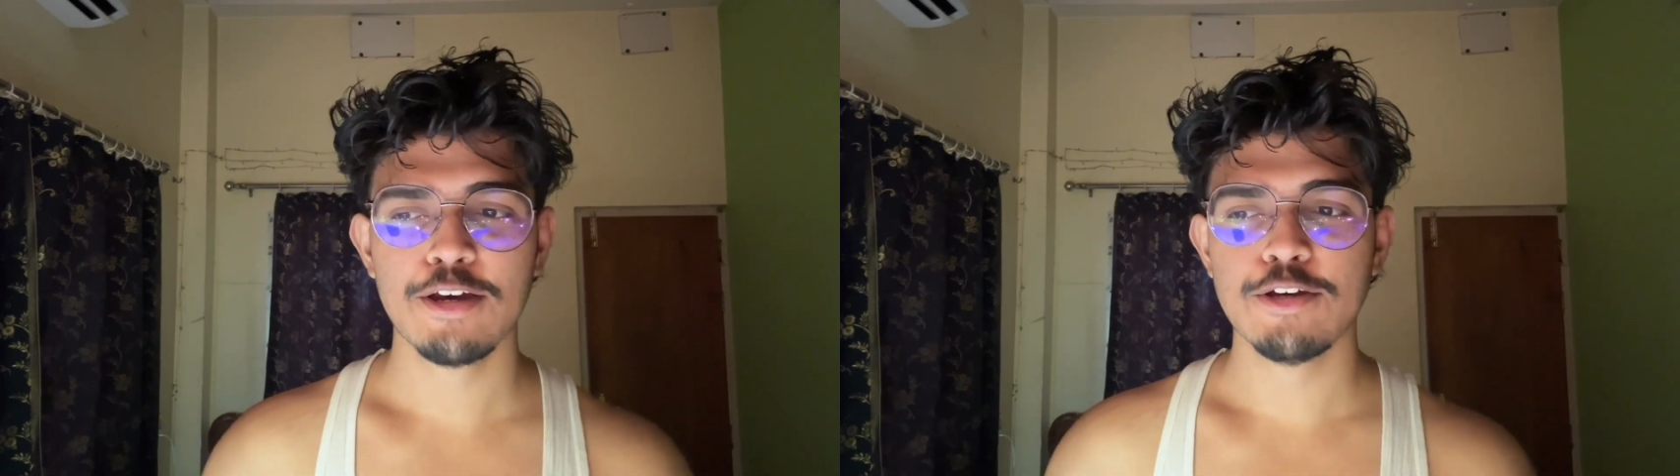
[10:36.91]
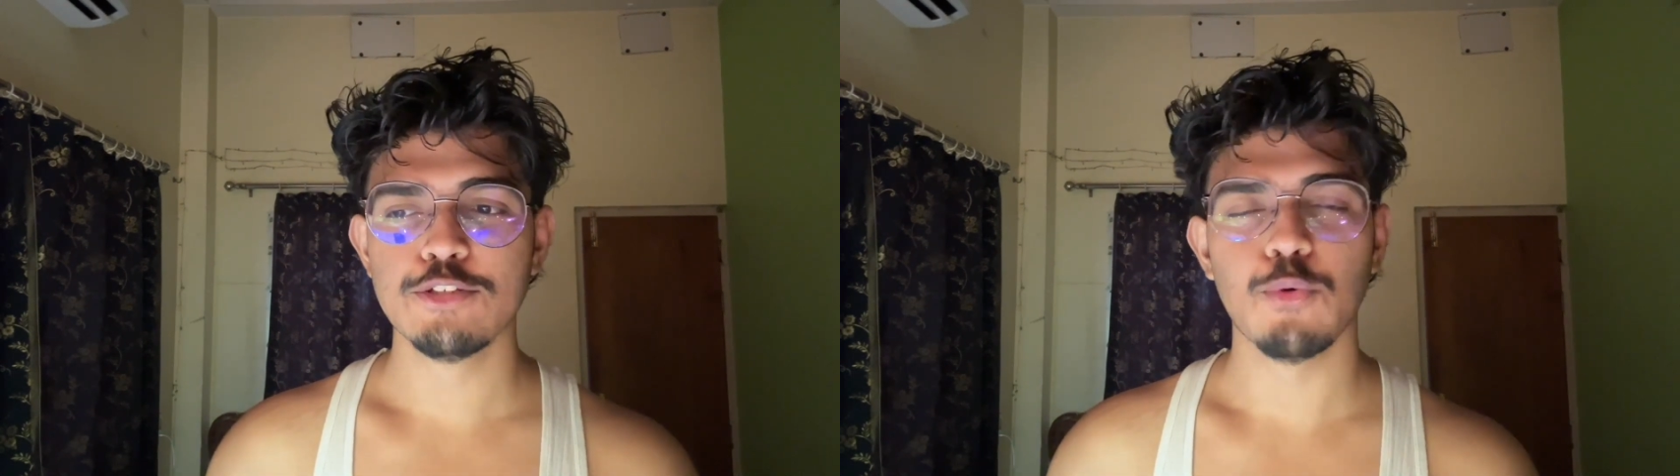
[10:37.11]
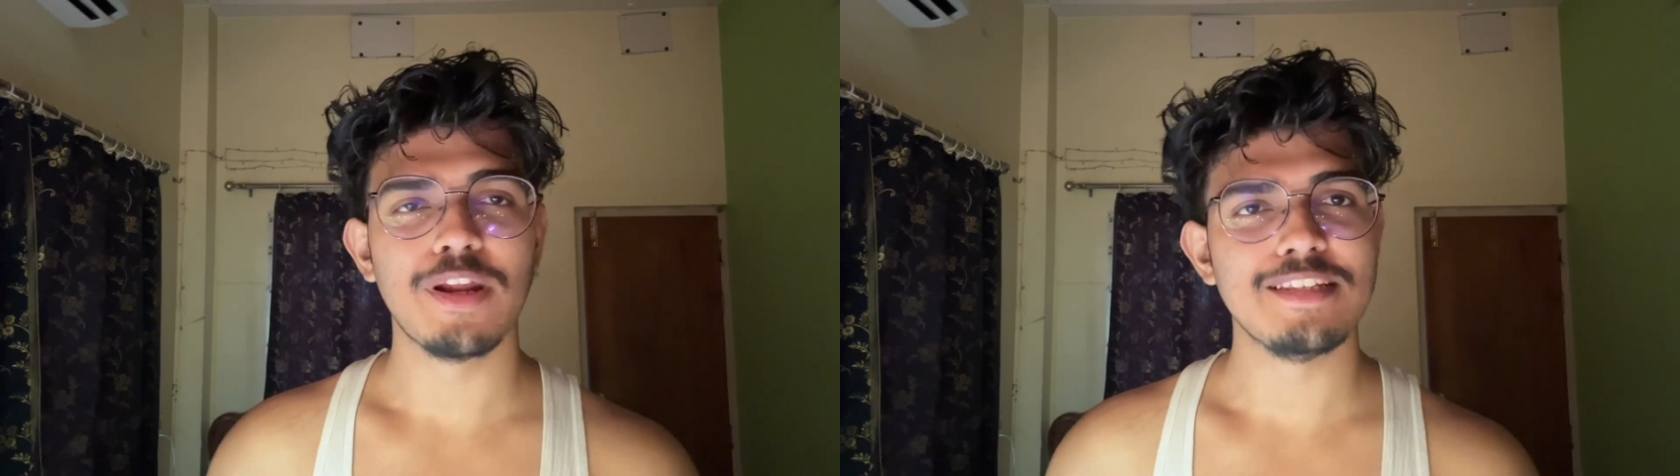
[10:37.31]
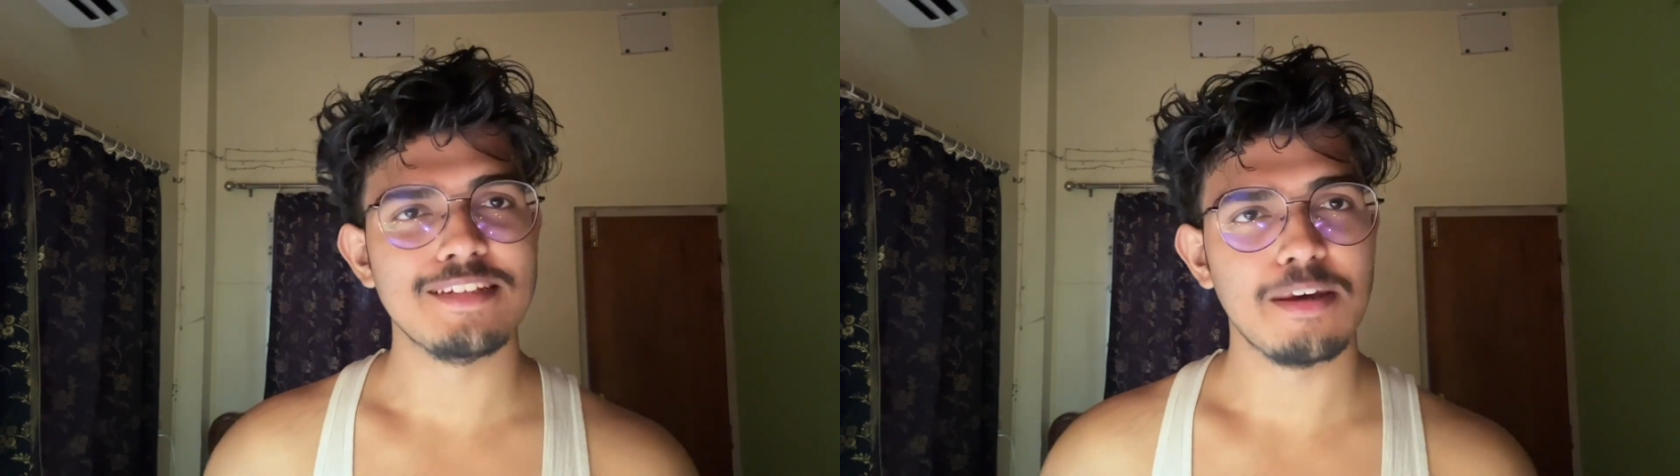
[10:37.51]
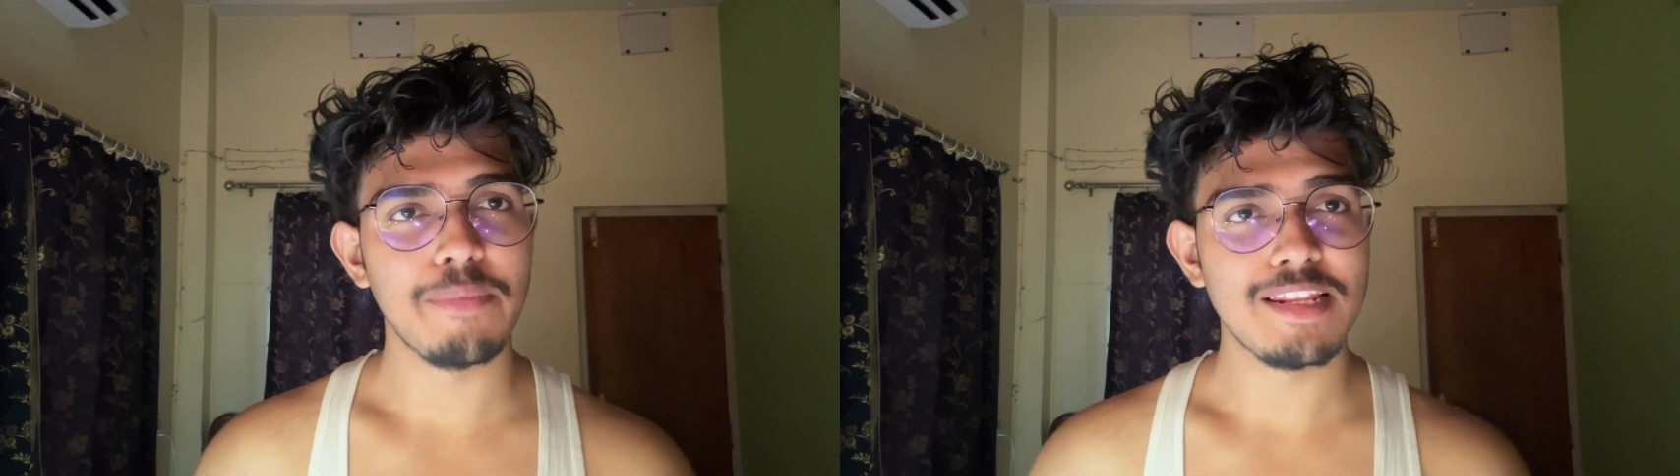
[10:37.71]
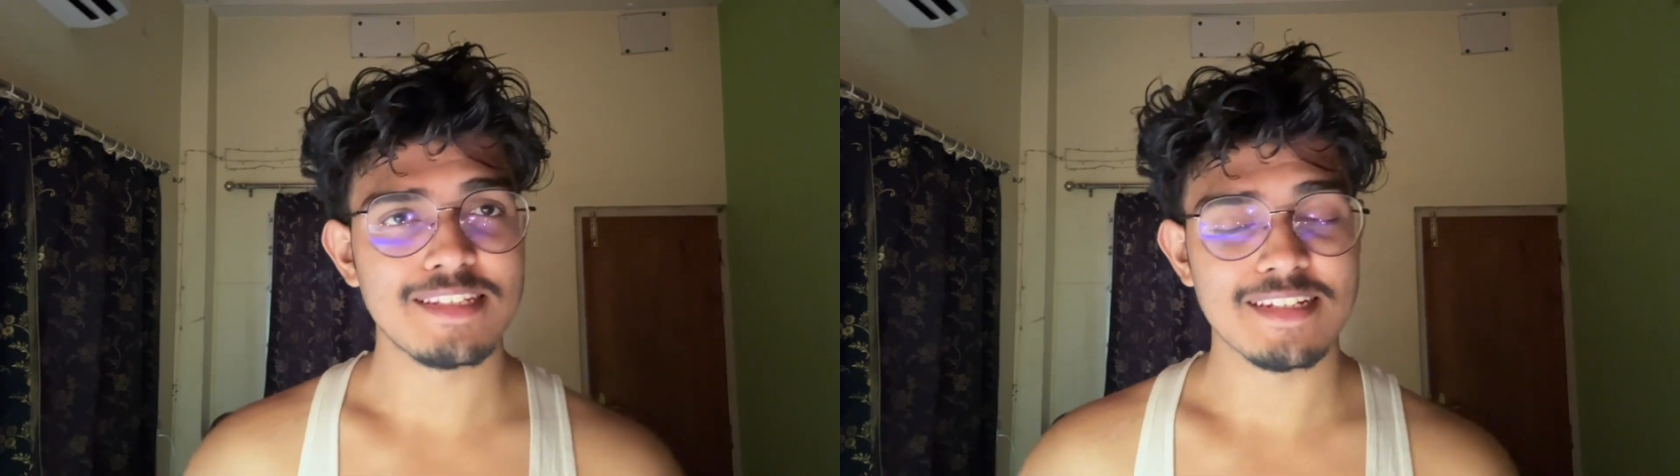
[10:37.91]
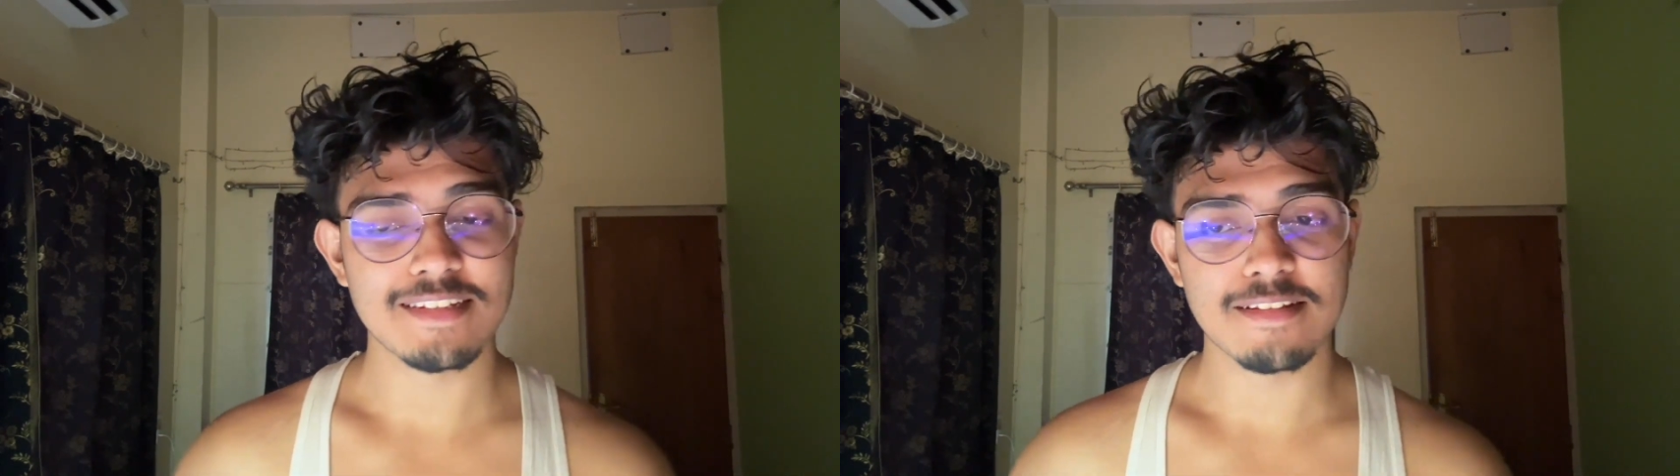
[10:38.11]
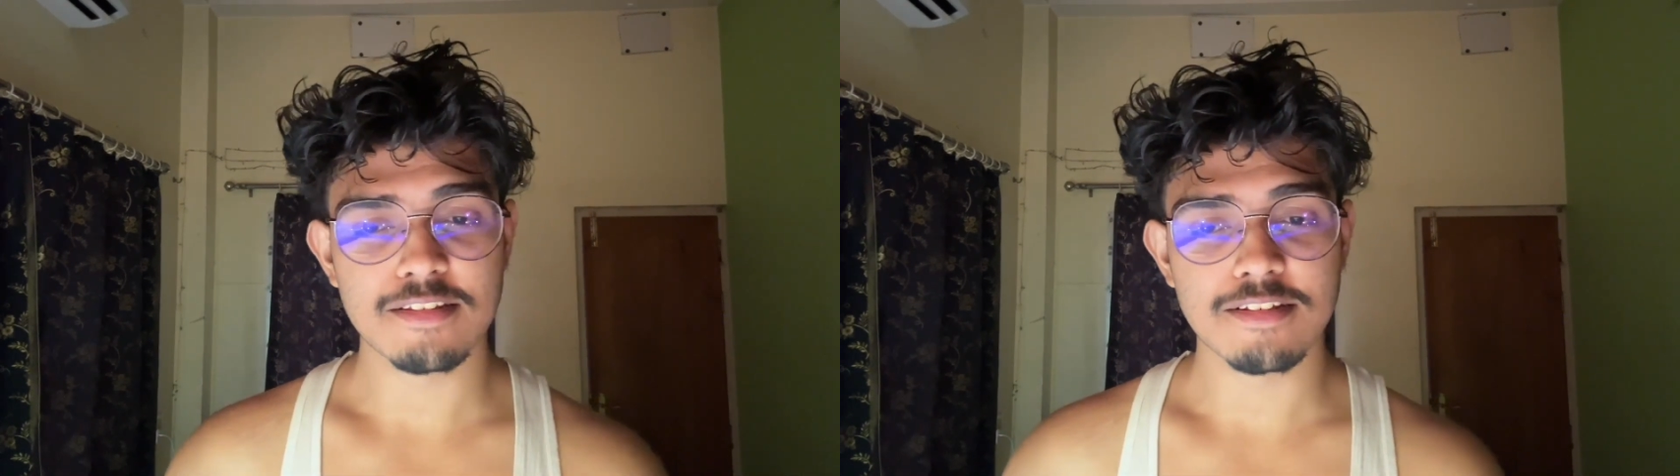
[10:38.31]
So what I did, I
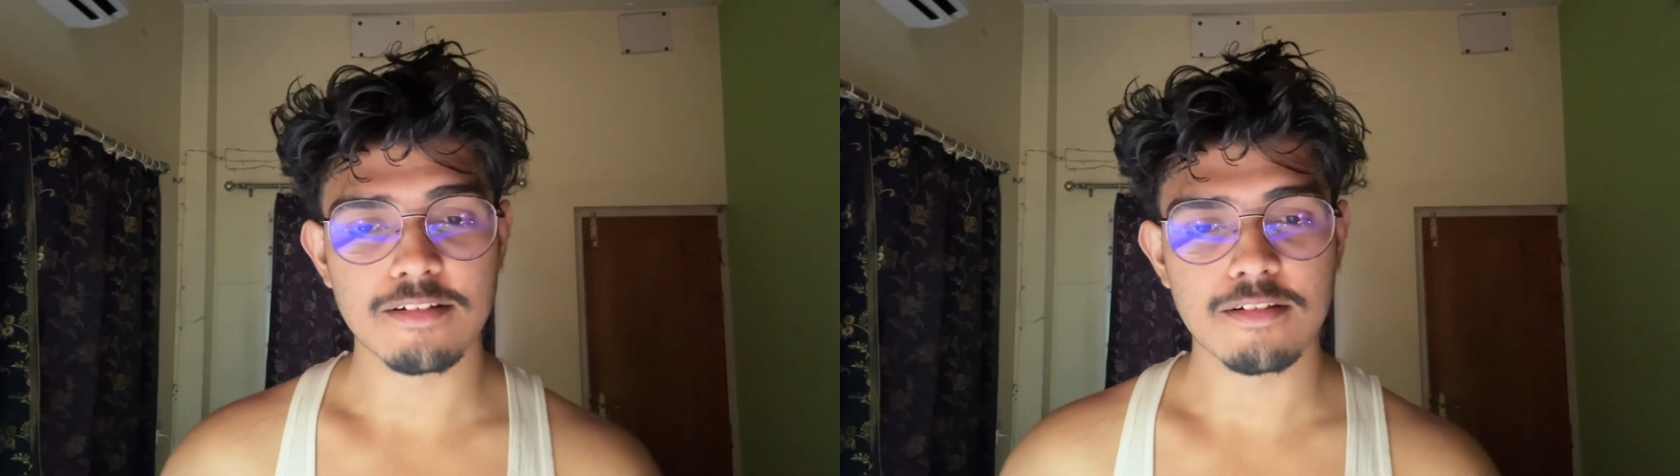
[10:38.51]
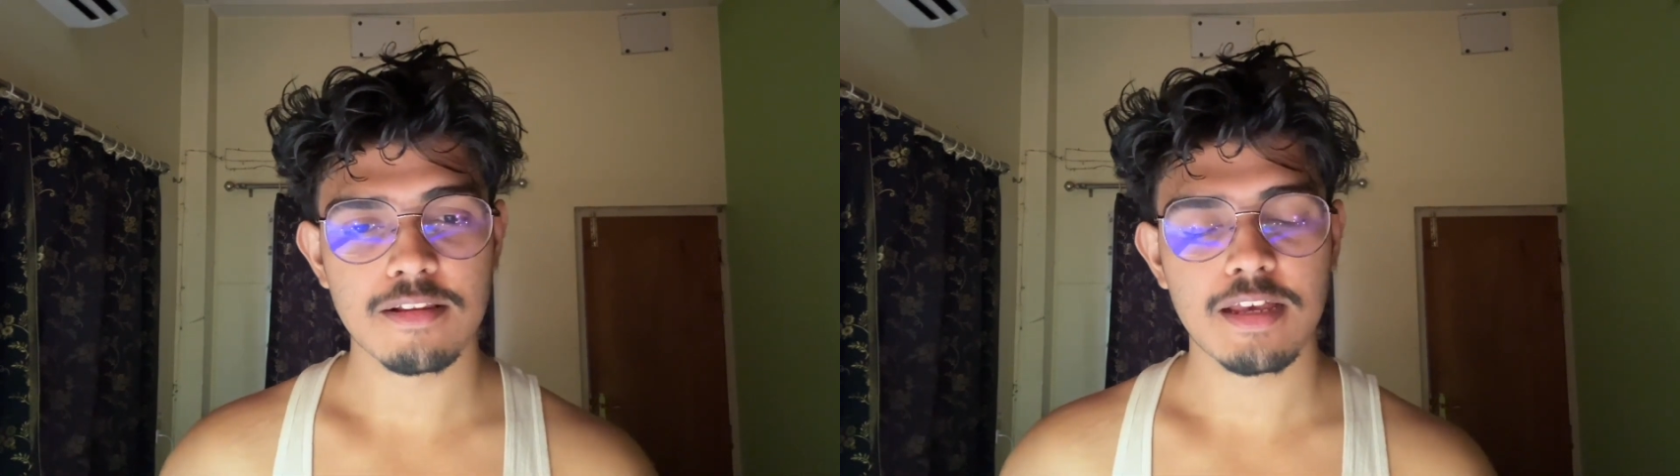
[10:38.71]
meditated a little,